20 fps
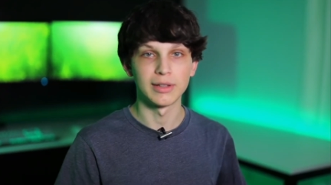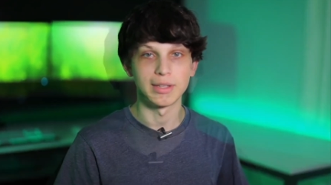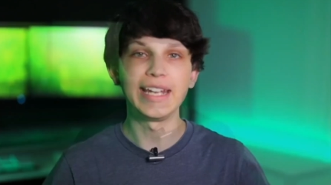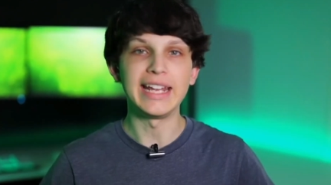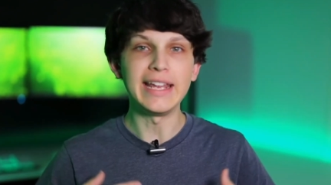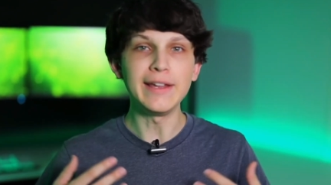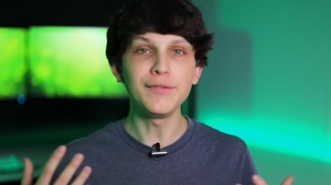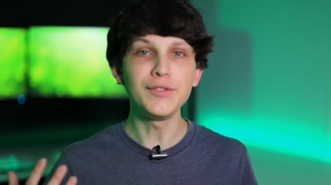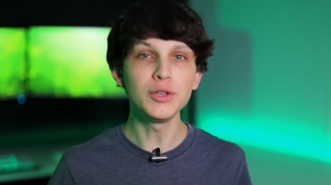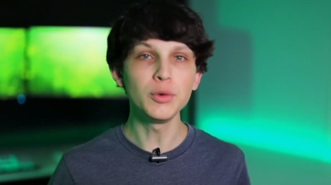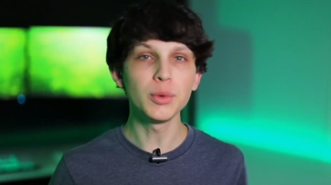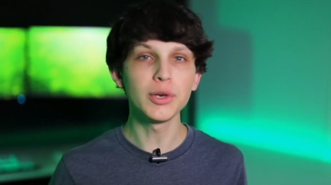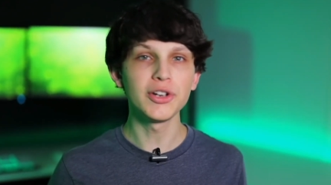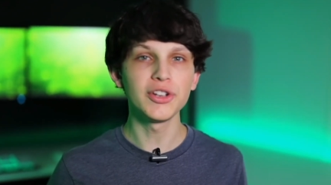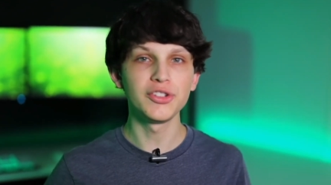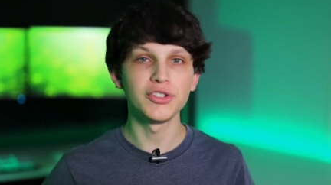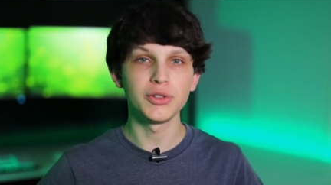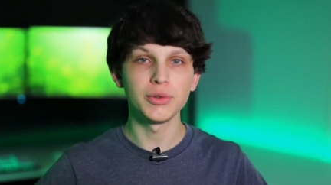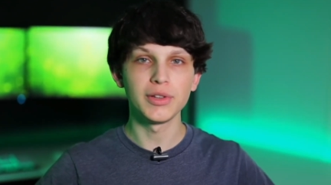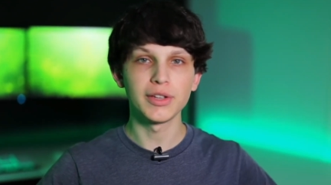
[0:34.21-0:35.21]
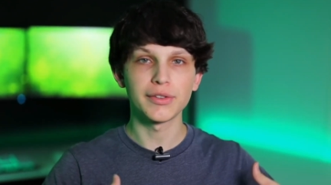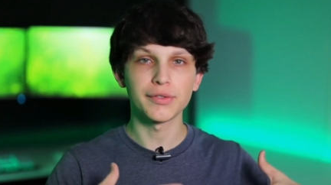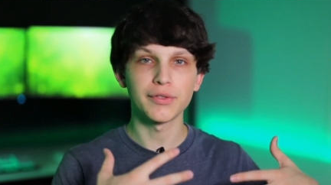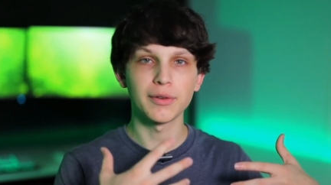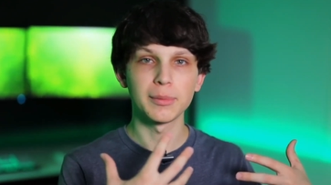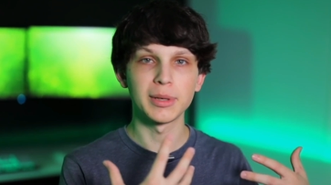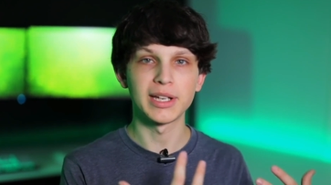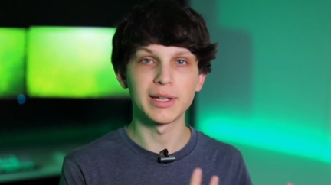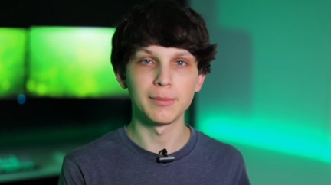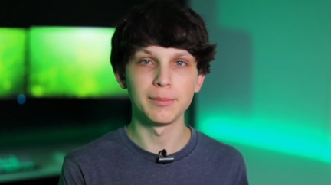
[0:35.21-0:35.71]
And if you were to do this
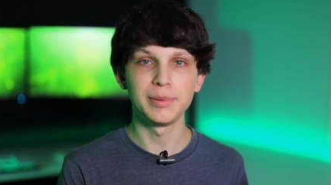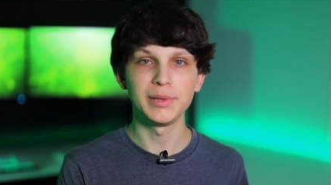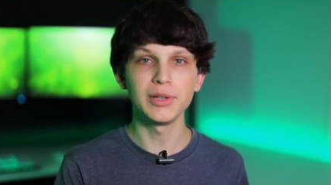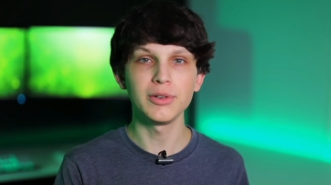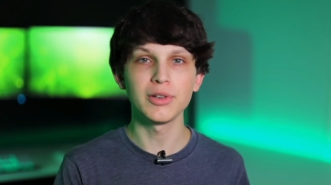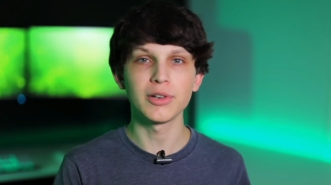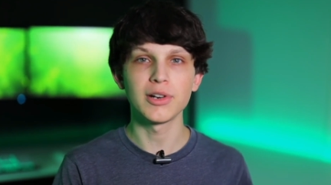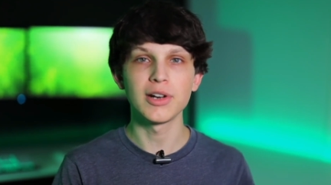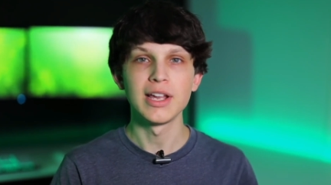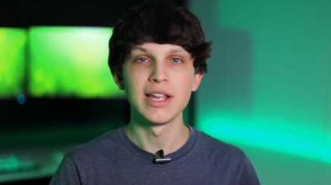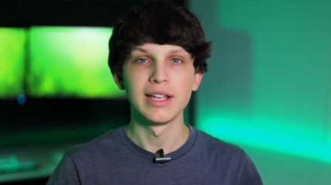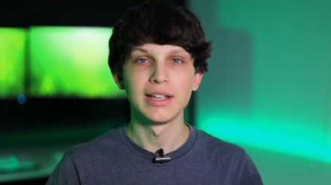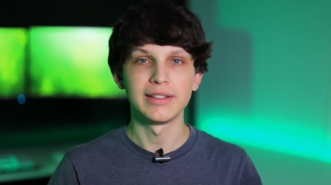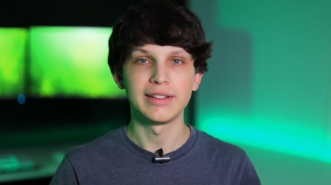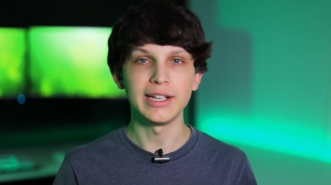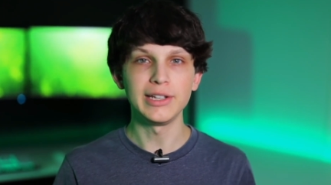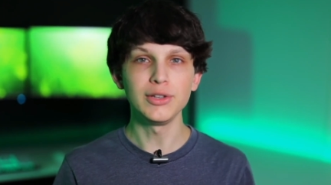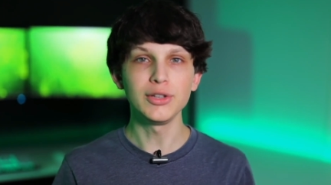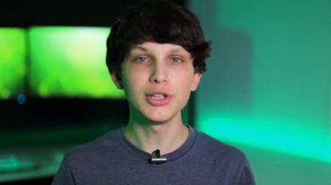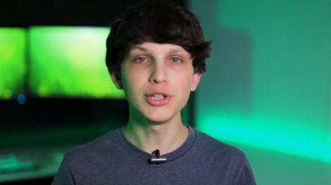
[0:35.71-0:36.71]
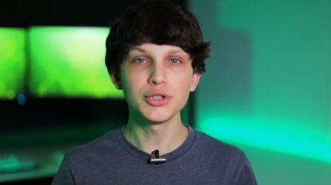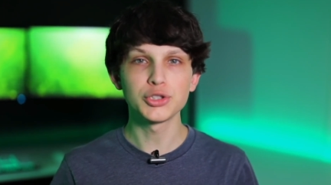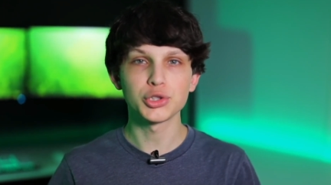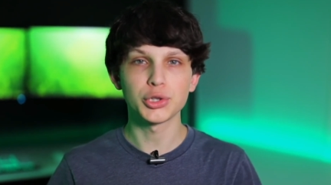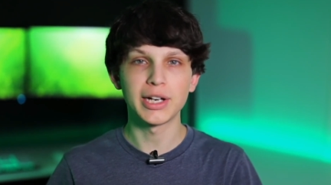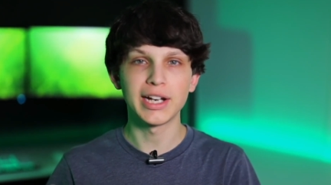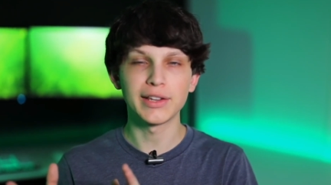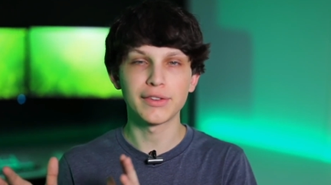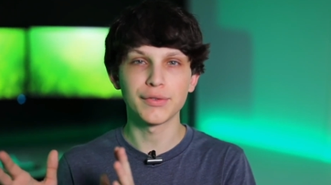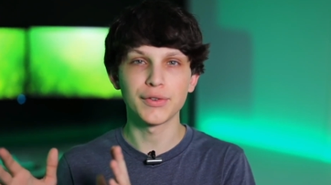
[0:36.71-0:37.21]
from a computer, then you could
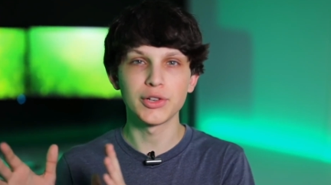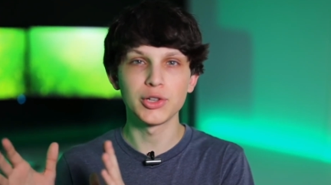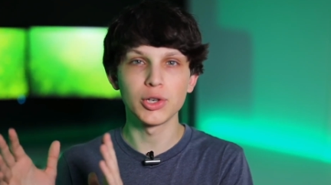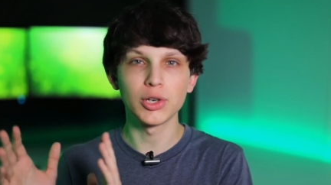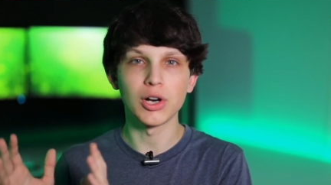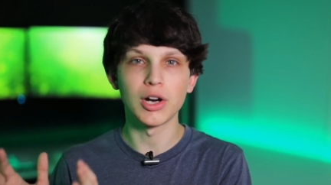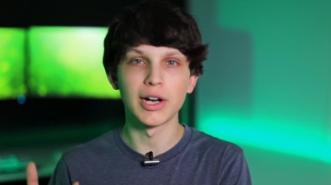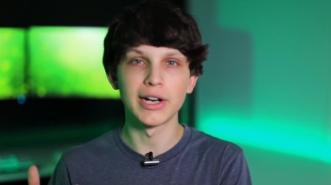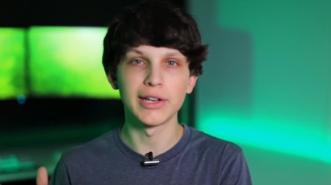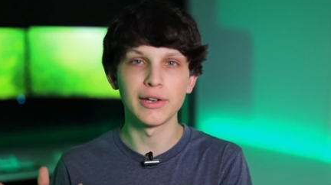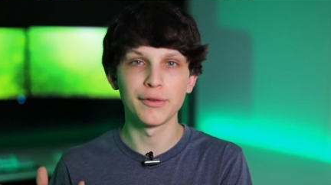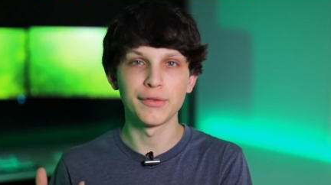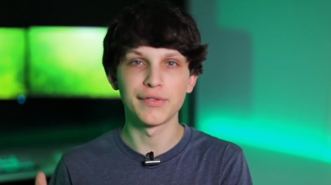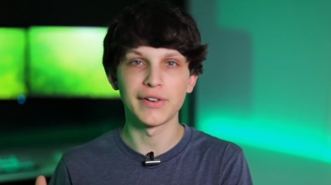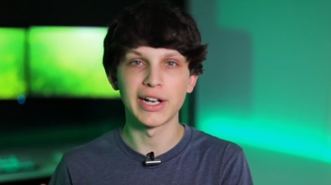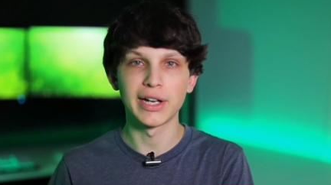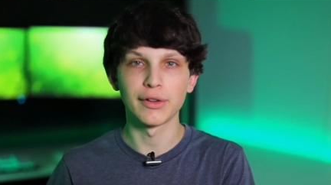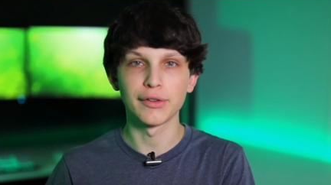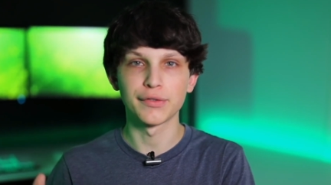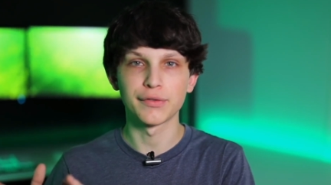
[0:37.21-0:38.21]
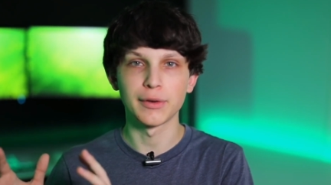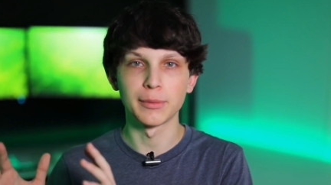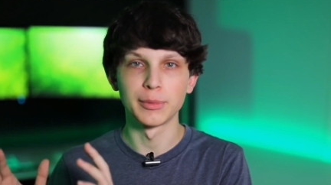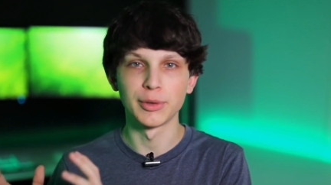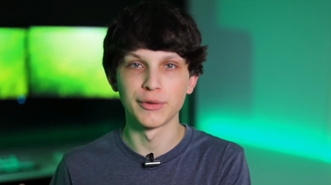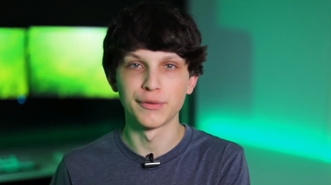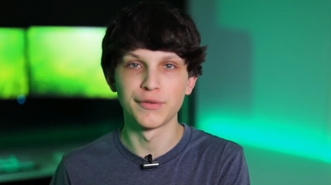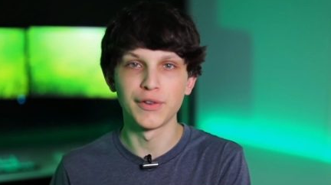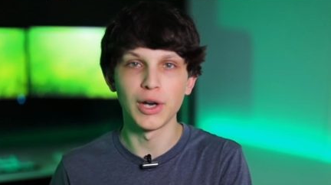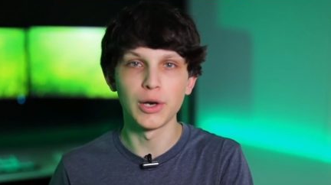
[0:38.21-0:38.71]
transfer your audio files from
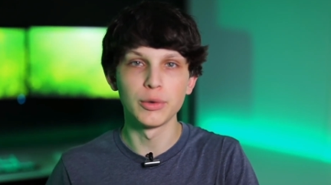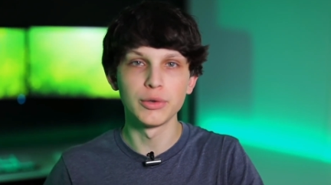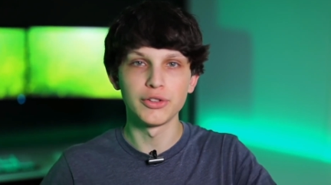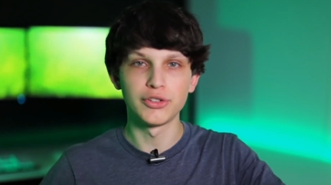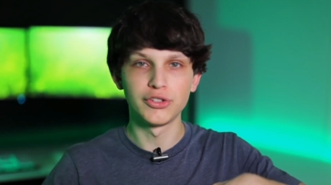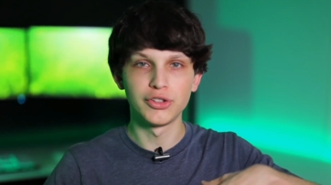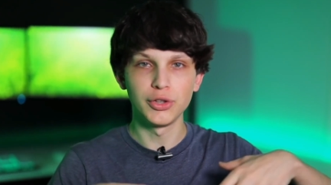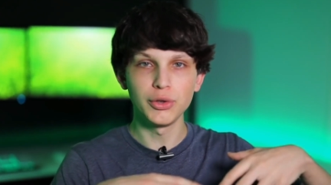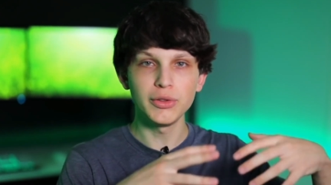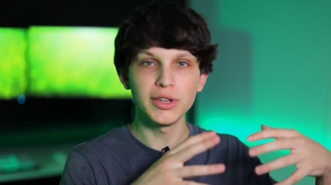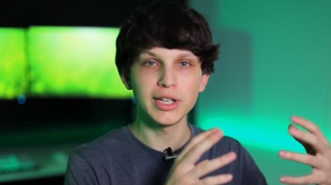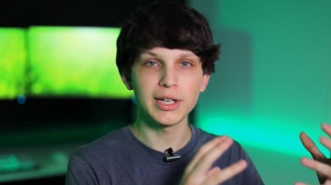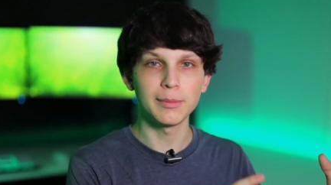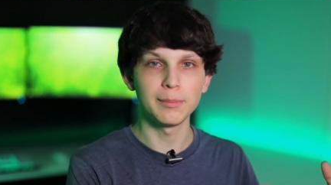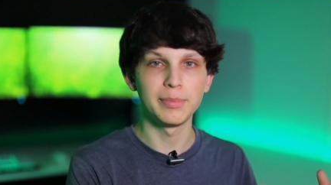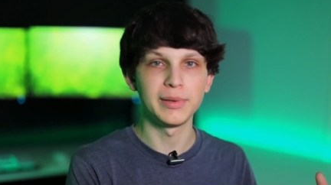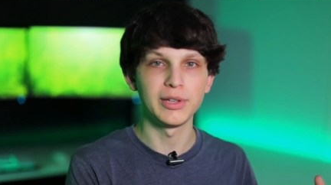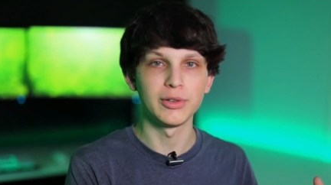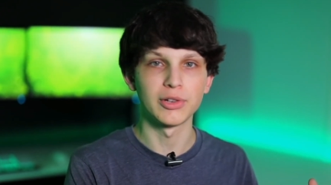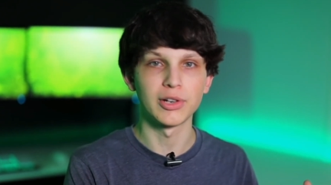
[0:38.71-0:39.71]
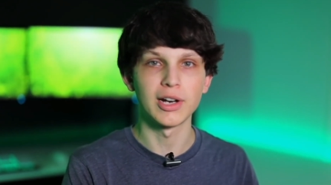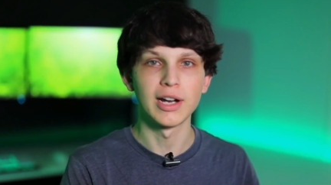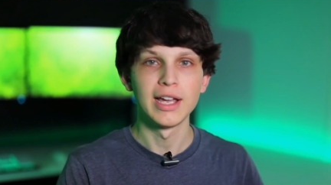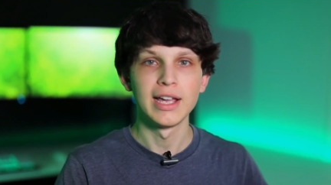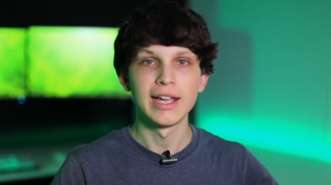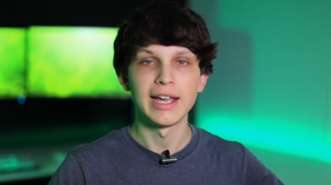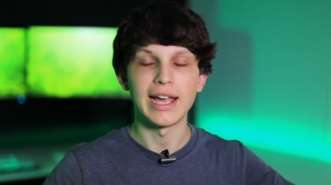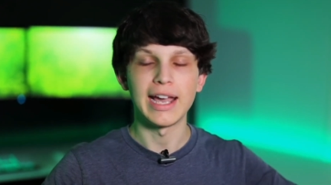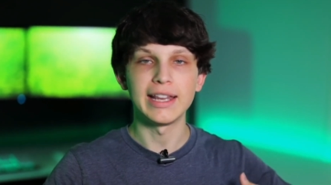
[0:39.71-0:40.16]
your phone to the computer